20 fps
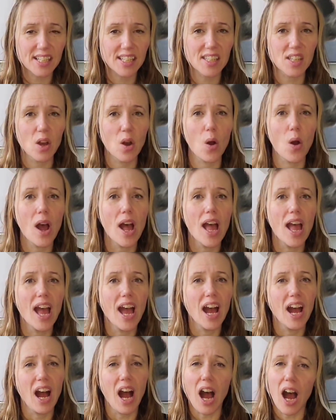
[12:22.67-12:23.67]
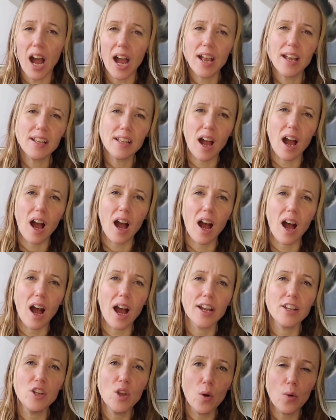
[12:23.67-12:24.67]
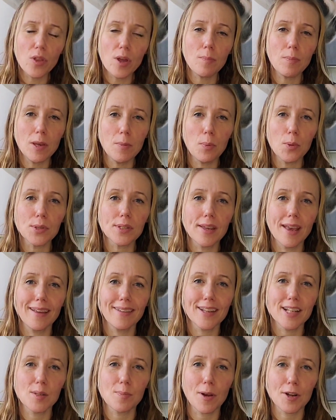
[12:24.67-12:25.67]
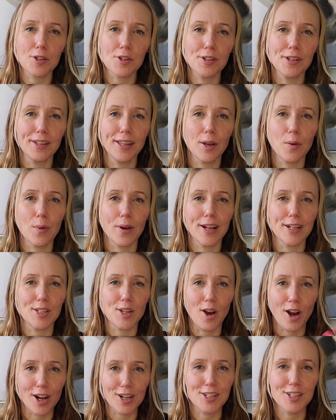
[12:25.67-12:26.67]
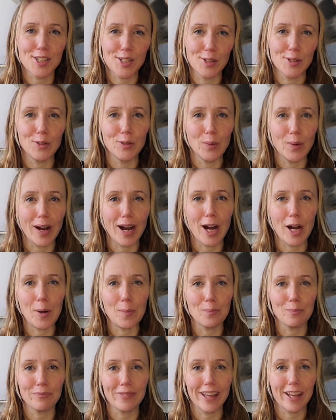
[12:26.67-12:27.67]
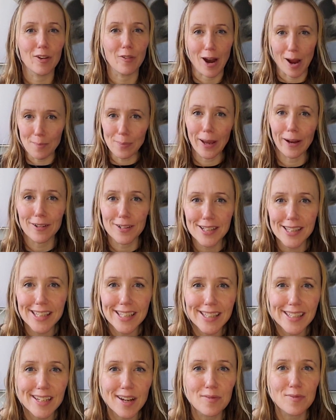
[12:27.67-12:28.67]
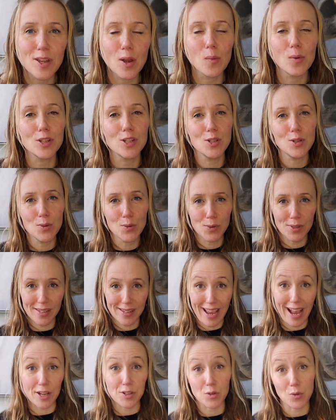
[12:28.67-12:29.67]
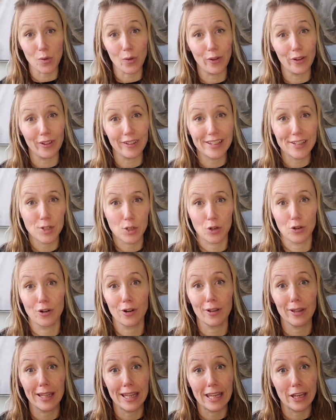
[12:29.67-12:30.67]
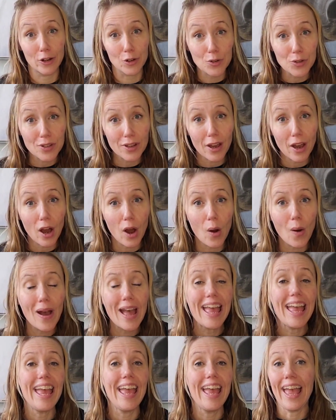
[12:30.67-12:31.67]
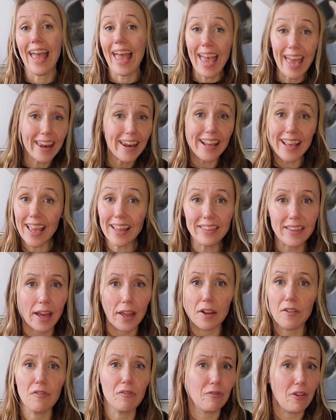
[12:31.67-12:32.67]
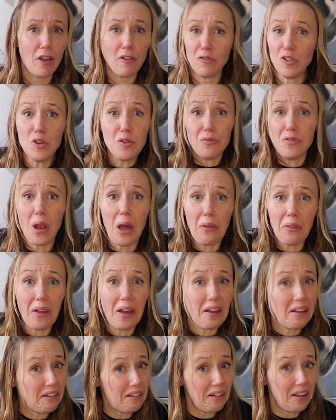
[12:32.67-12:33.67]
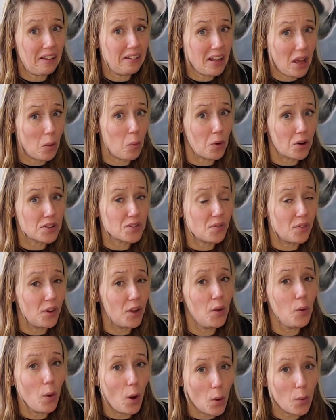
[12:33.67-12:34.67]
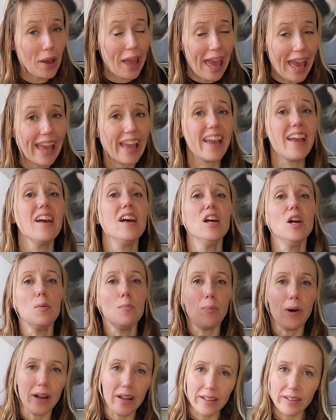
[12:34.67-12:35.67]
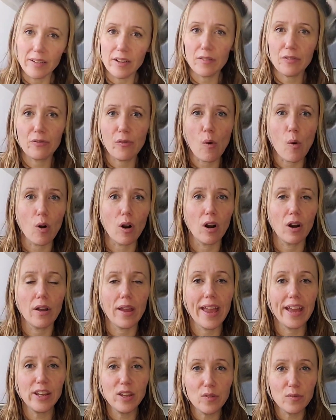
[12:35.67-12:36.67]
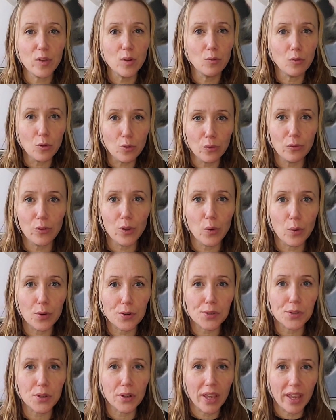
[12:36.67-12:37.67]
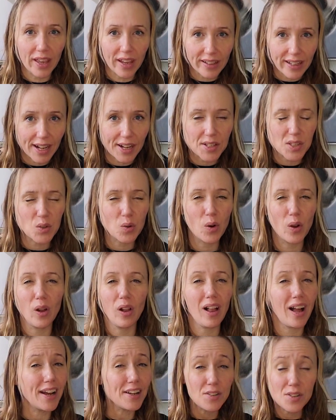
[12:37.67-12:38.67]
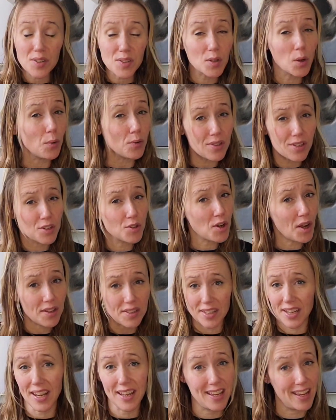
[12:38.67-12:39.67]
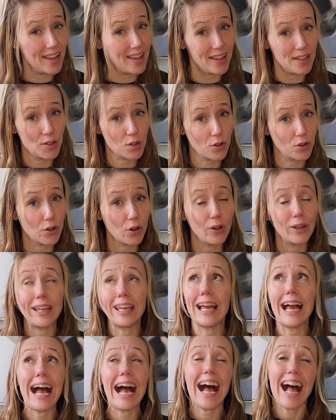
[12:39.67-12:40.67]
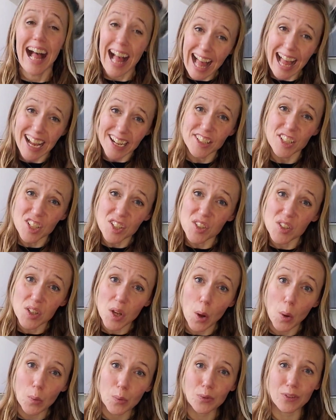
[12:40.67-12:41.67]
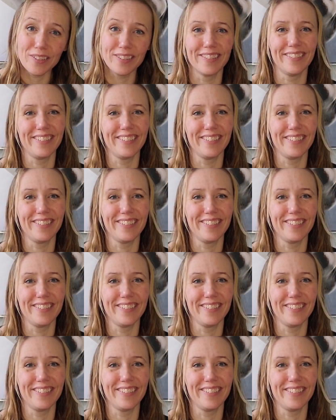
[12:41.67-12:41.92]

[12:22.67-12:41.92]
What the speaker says: So I know that people say, like, especially like when I talk to like grandparents and stuff, they would use castor oil internally years ago. And I get that. If you've done that and that works for you, okay. But for any of you new viewers looking at castor oil, I just don't suggest taking it internally. I just don't.